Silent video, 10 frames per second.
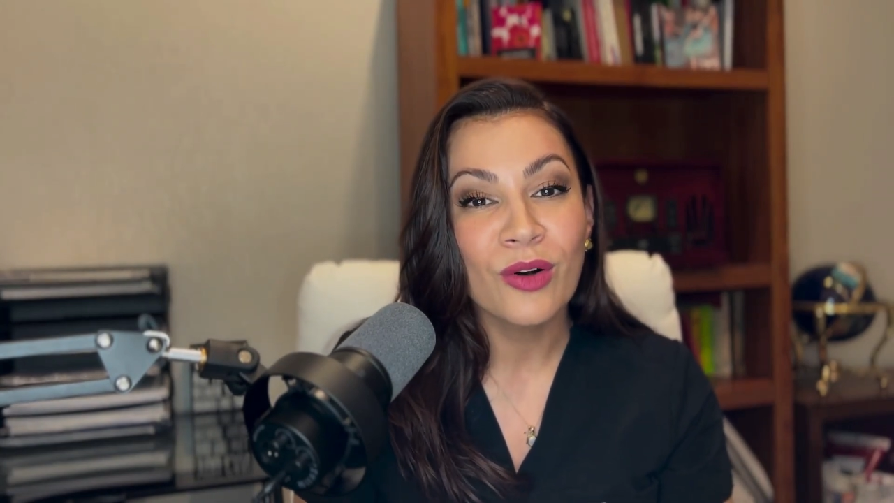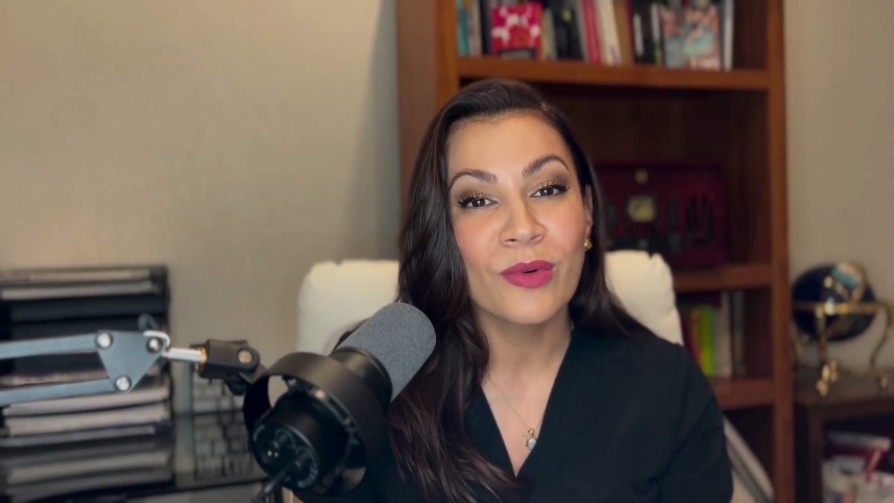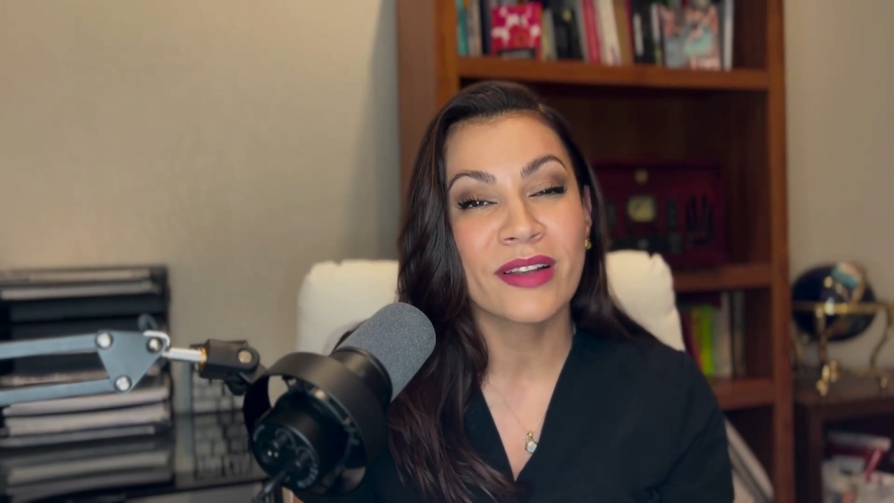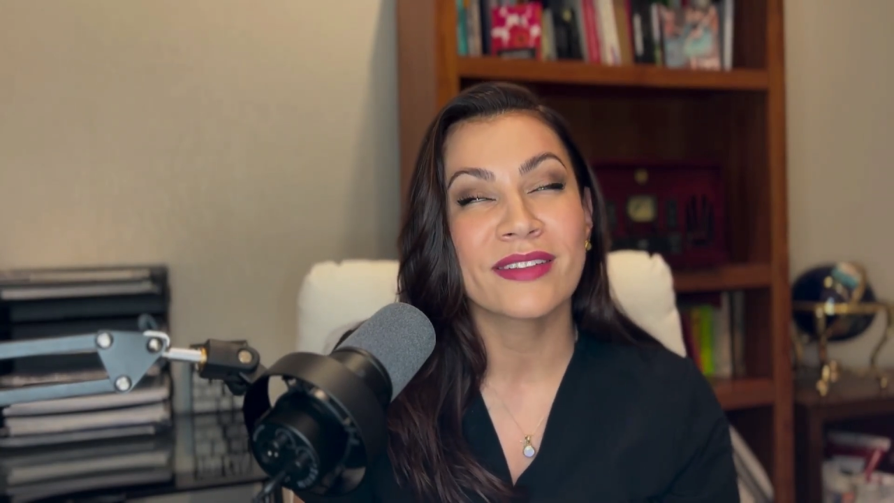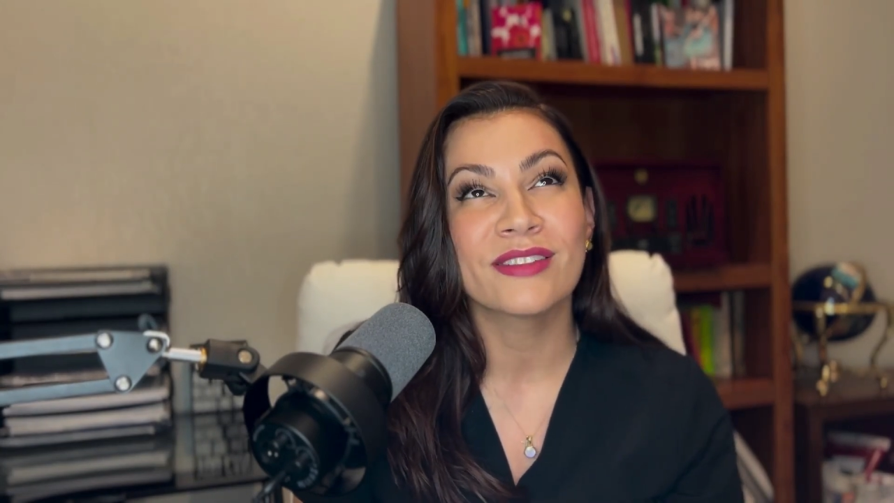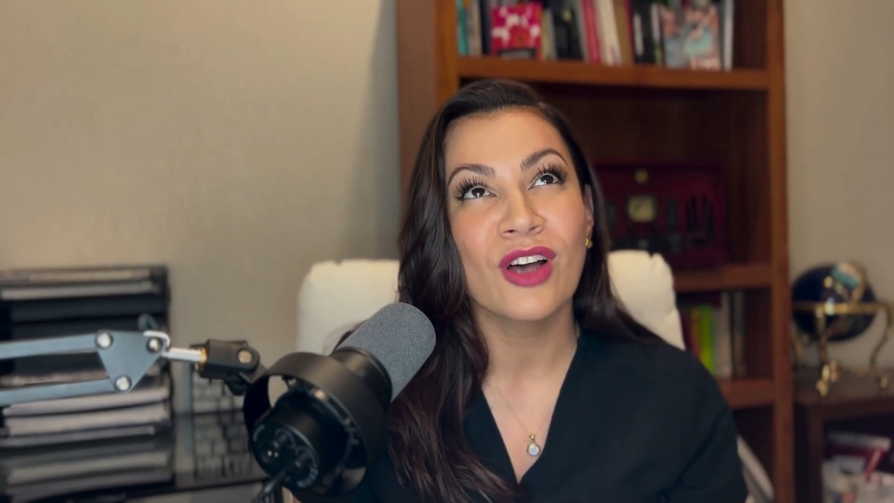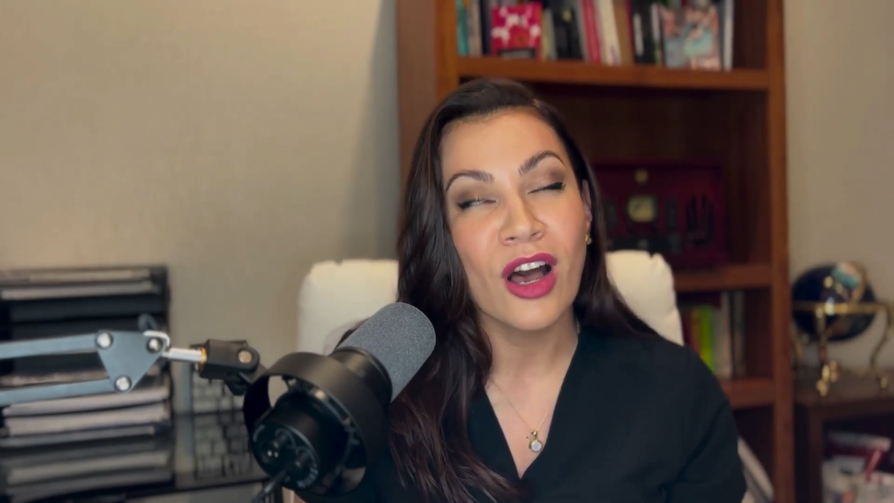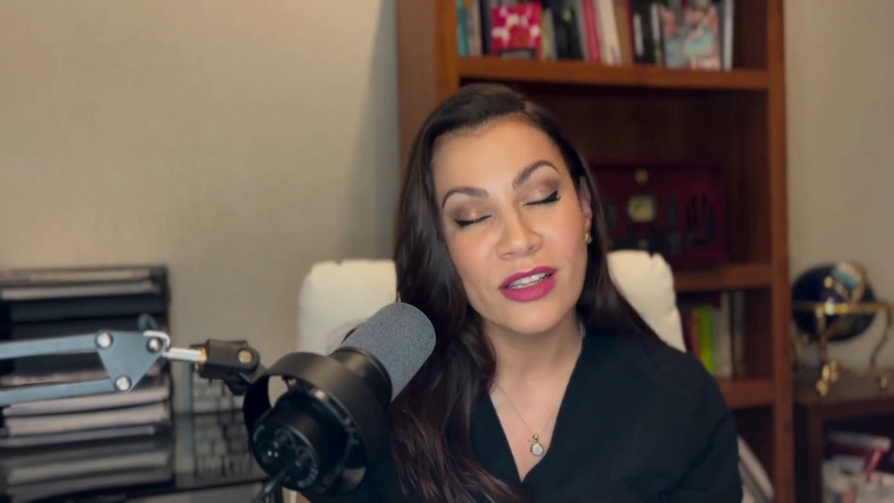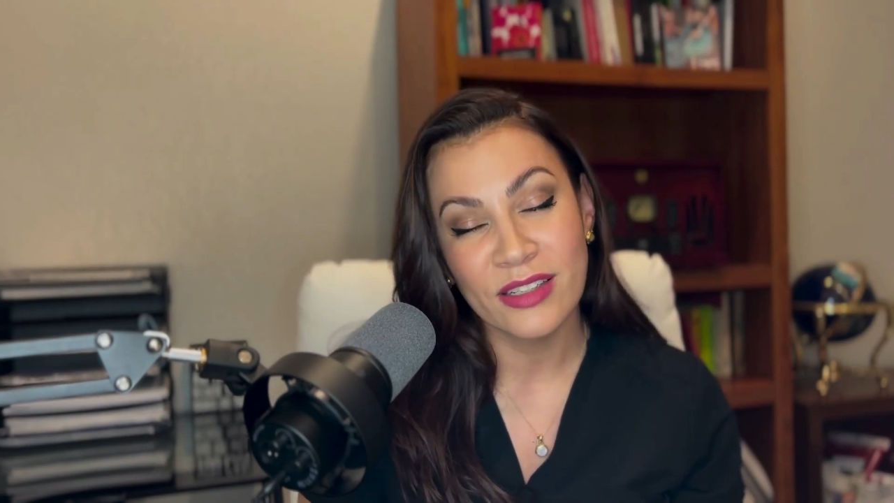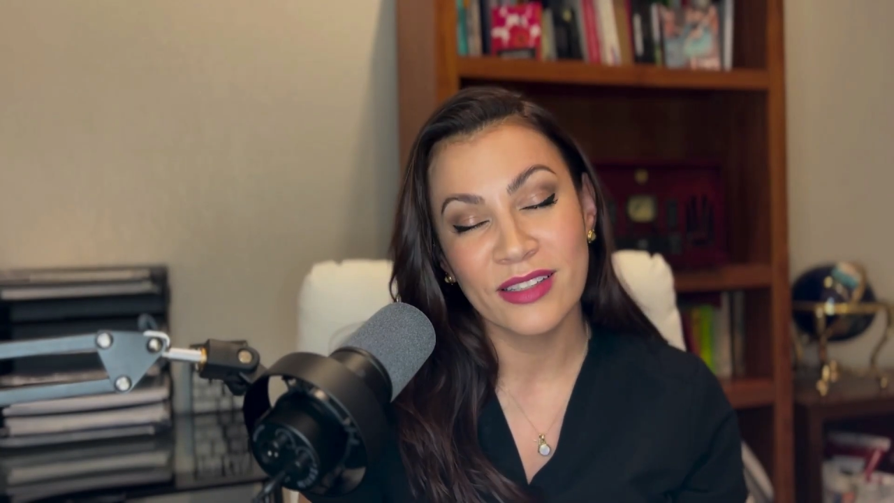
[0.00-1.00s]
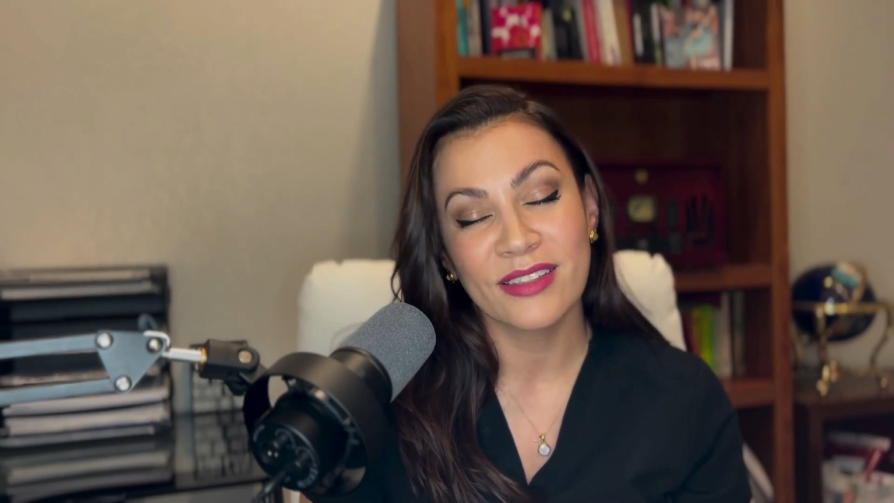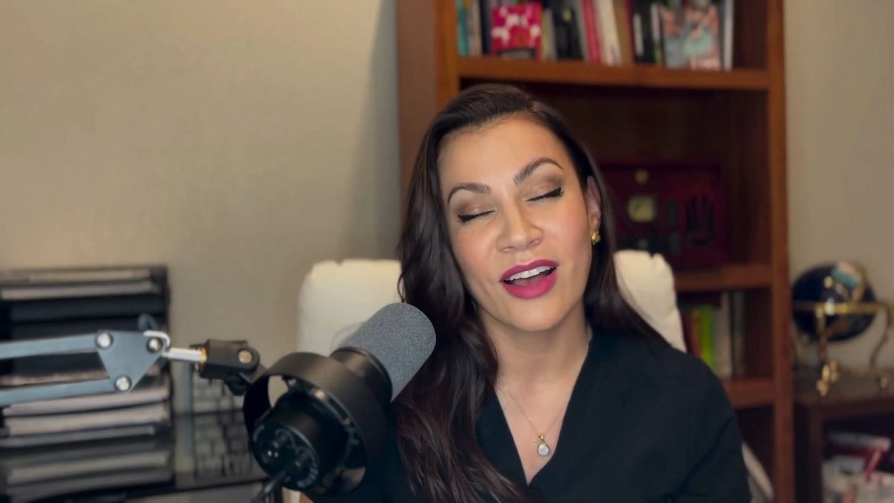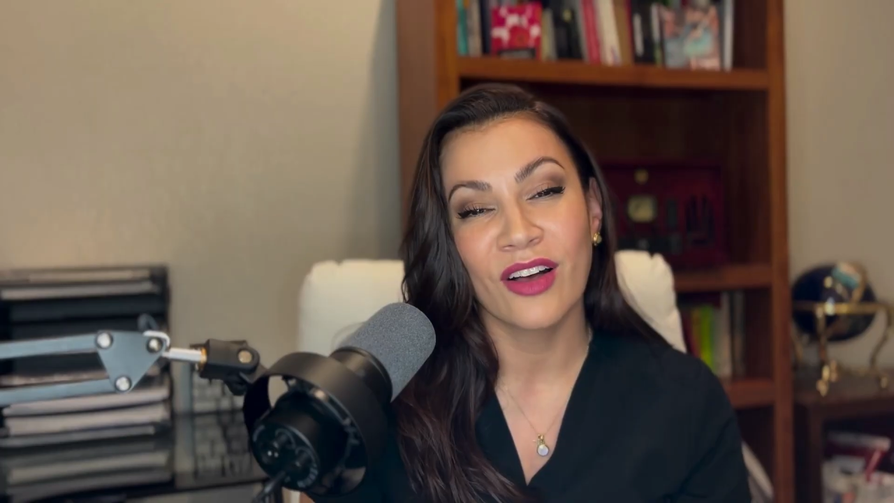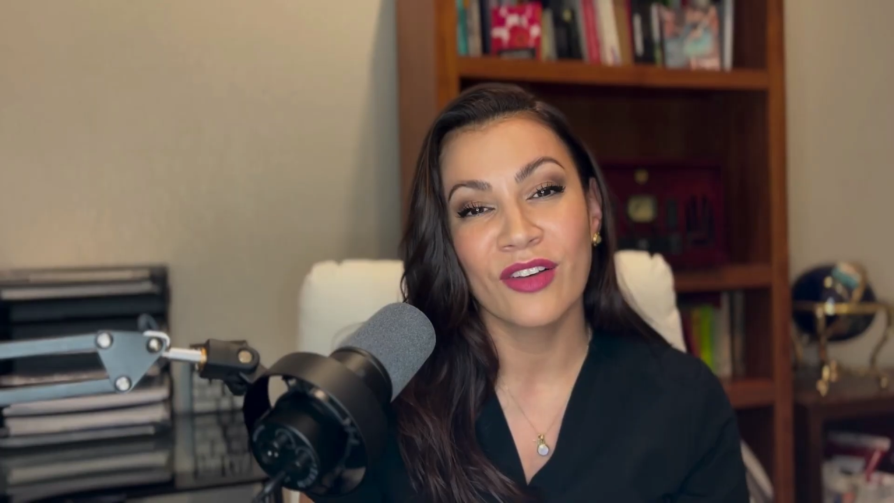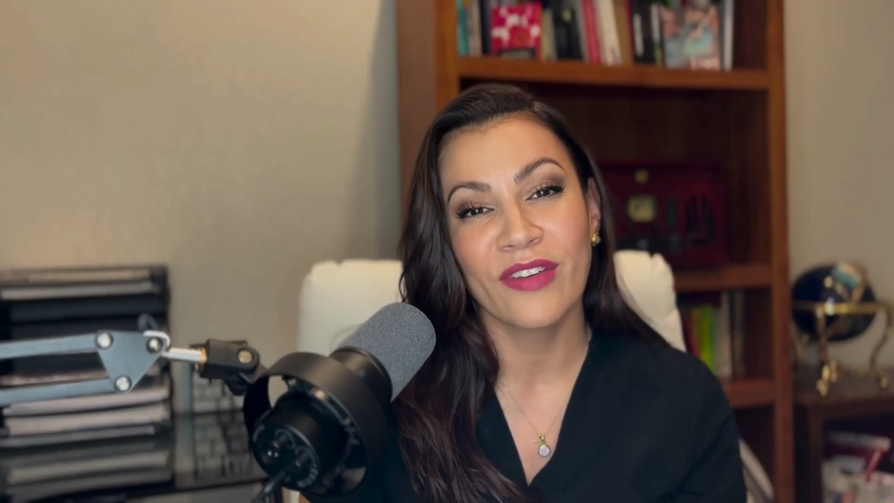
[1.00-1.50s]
would exhaust itself